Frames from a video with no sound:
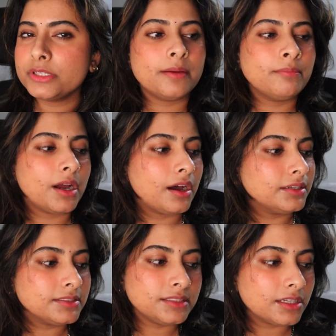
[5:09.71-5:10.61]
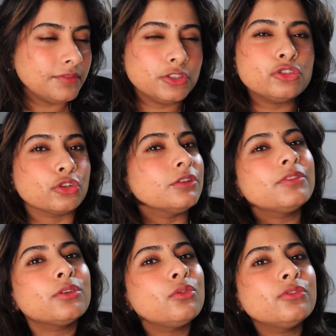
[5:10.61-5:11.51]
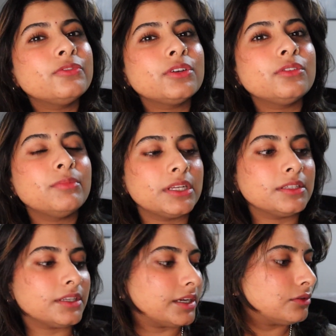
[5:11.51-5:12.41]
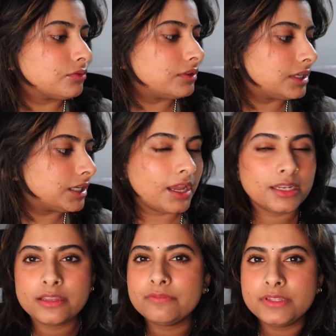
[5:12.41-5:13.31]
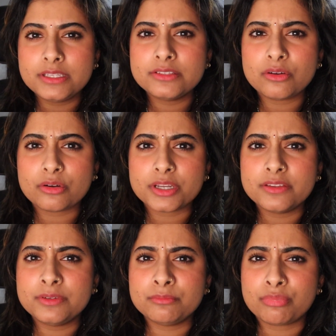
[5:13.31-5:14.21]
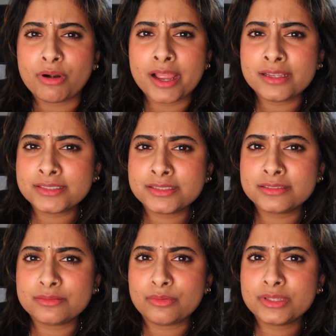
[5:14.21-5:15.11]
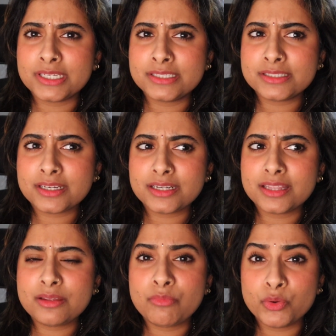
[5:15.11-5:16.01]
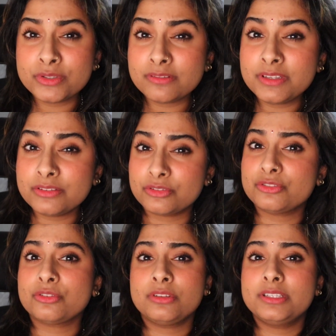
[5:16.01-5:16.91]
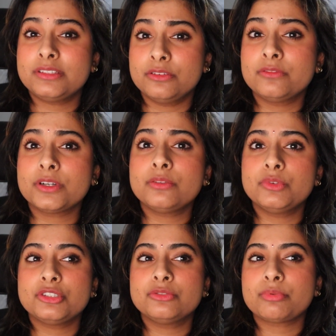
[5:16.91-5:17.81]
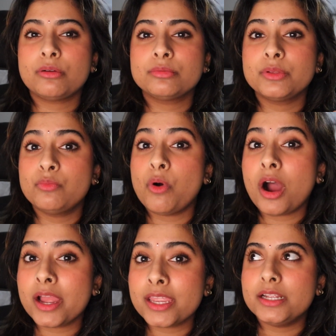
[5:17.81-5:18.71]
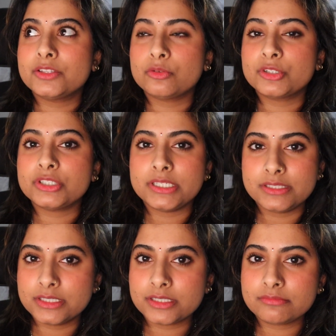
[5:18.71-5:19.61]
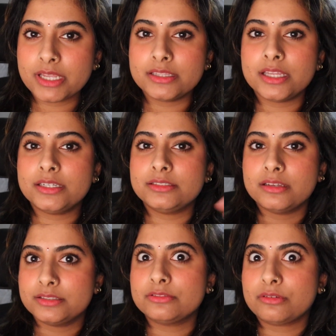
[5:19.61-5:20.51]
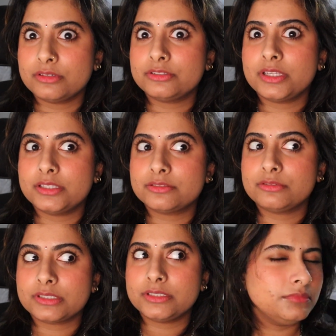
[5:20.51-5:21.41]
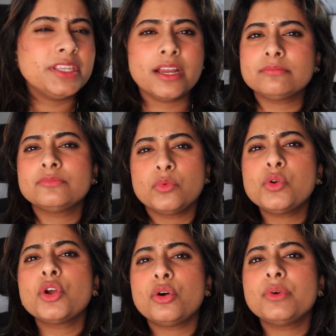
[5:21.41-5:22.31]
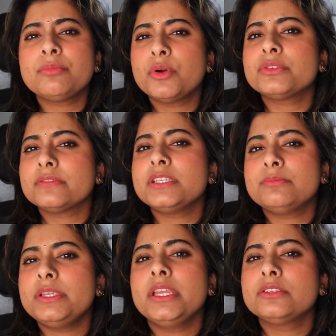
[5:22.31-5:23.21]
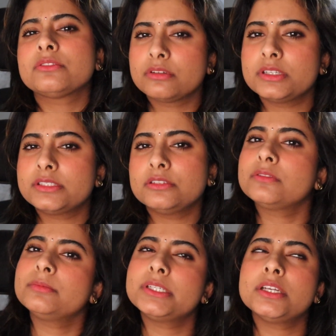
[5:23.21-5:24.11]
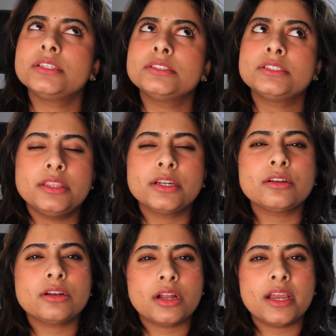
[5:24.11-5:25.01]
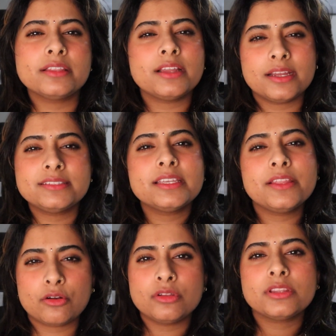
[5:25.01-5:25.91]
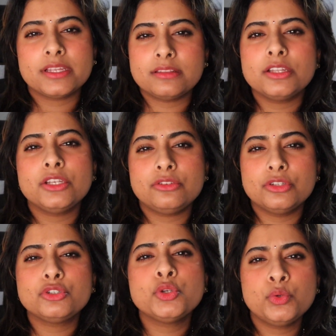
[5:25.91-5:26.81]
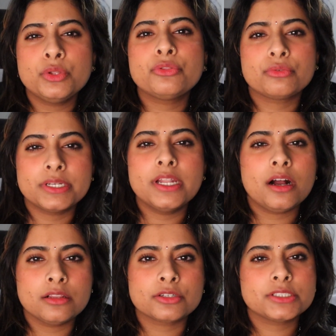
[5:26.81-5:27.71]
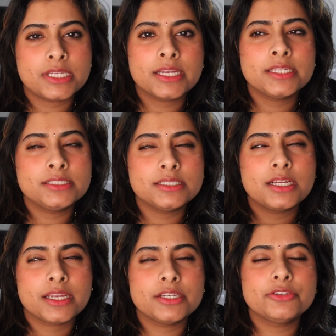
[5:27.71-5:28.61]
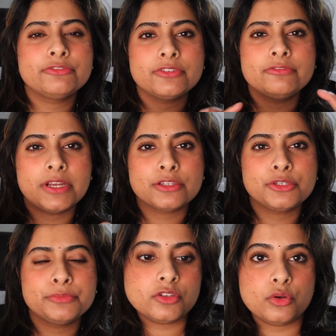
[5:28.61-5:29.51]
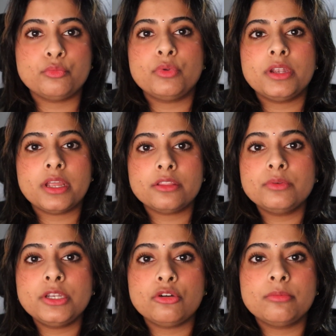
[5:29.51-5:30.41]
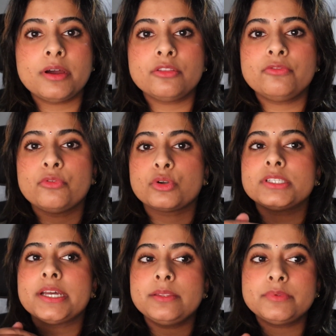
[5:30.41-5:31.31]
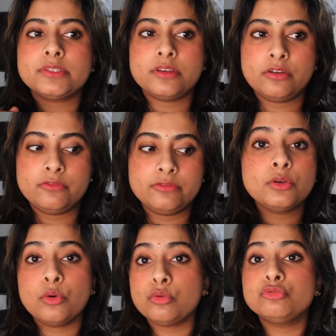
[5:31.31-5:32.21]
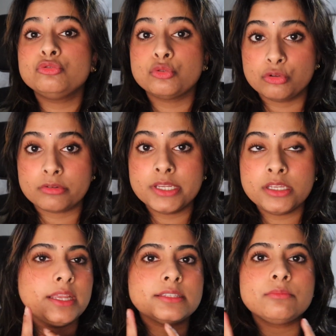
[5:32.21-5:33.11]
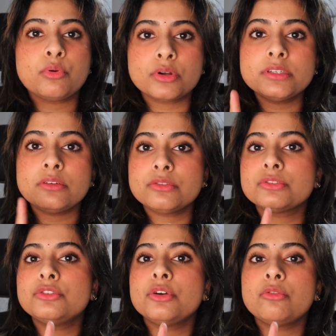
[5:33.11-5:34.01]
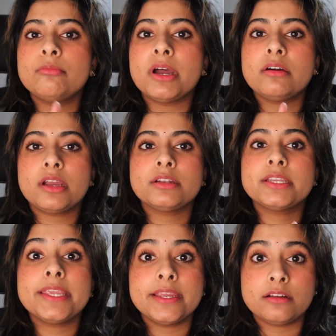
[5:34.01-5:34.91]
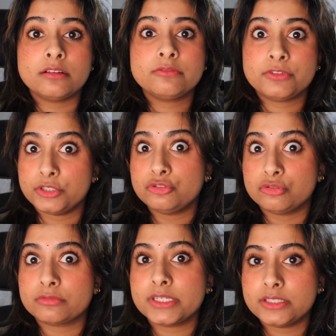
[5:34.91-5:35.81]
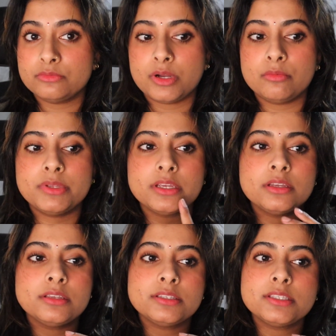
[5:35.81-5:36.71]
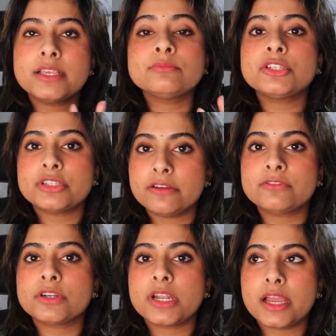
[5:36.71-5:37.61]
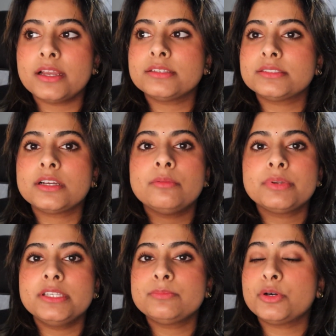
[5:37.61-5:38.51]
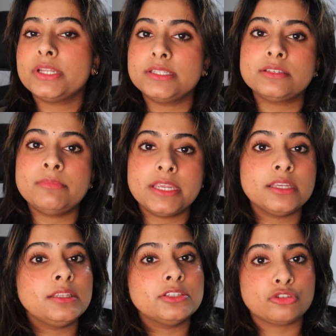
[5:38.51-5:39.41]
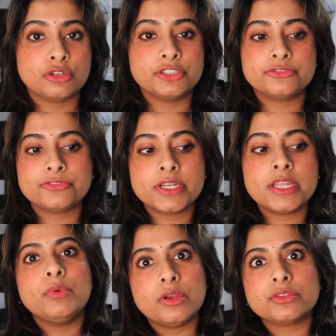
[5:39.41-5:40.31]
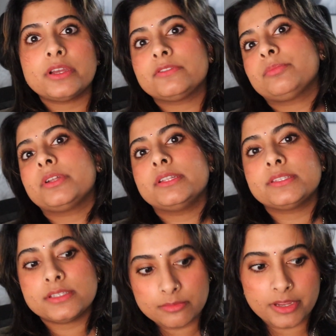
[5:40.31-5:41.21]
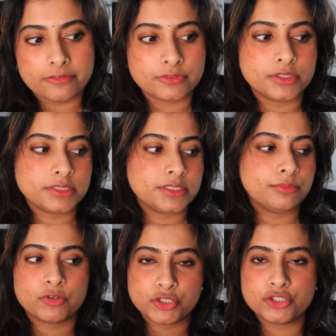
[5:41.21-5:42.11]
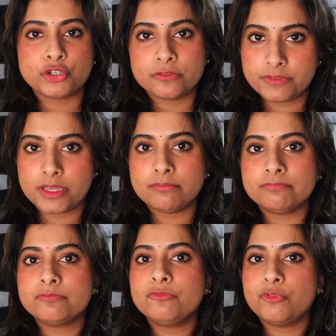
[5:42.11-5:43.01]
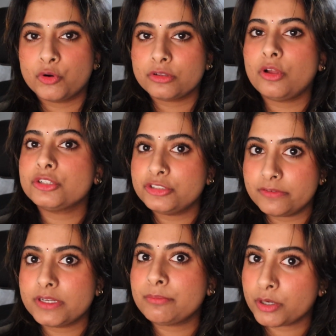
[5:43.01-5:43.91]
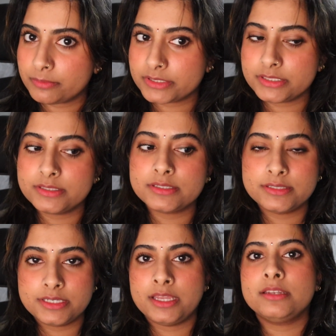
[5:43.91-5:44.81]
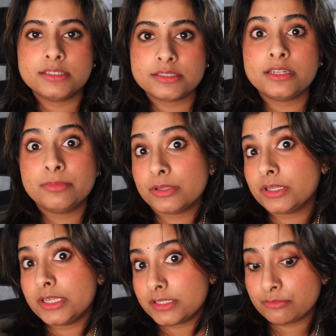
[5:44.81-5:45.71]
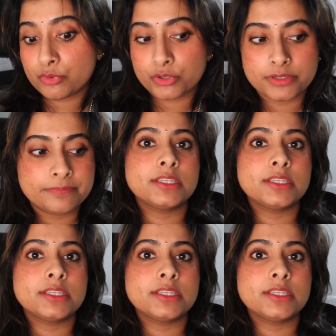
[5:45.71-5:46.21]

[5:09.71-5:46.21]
I'm honestly not even sure if they're gold filled because I don't think any of these are even brass on the inside. I think most of these are sterling silver, which is probably why it's so much easier and that it doesn't tarnish as quickly. Yeah, we'll go with most of these being sterling silver because they're, I'd say they're on like the $2 to $3 sign kind of value. So now that we know about the 4 types of the gold jewelry, it's important to also know about how to care for your jewelry as well, because as much effort as the companies put into making these tarnish-free, we also have to put in some effort to preserve them for longevity purposes, because again, sustainability is important.